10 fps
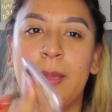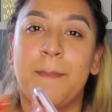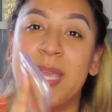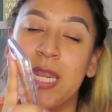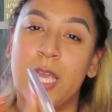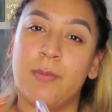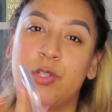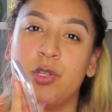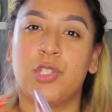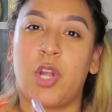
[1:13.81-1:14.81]
medium
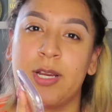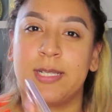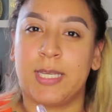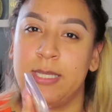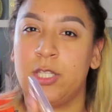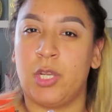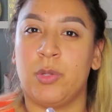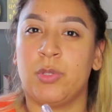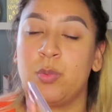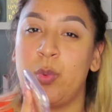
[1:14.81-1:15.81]
to dark skin
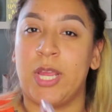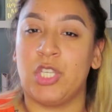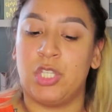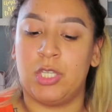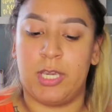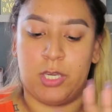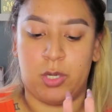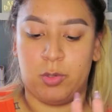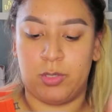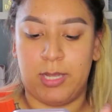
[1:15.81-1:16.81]
tones range it
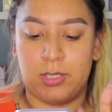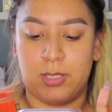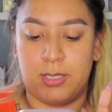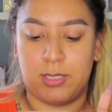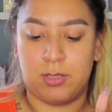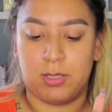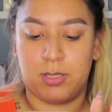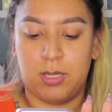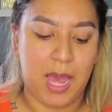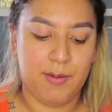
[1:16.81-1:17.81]
goes. Actually, let's
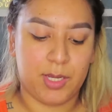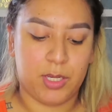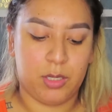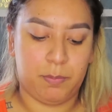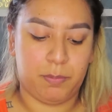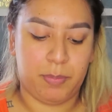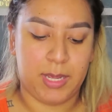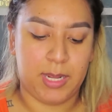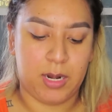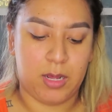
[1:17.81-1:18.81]
look. I have a good
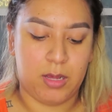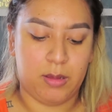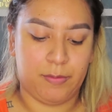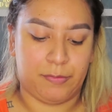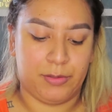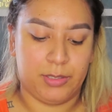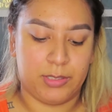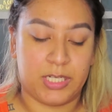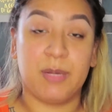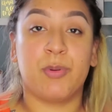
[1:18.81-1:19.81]
bit of
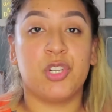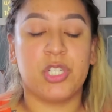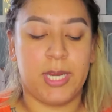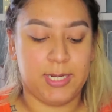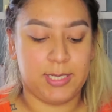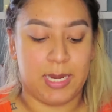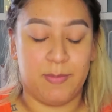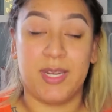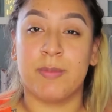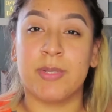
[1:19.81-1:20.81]
deeper shades and
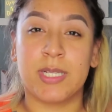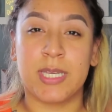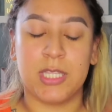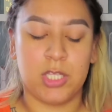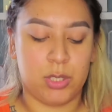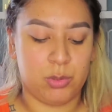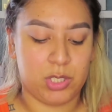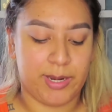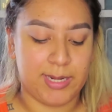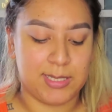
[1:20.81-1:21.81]
medium skin tone
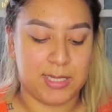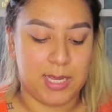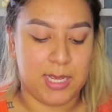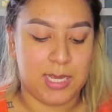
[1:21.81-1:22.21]
shades.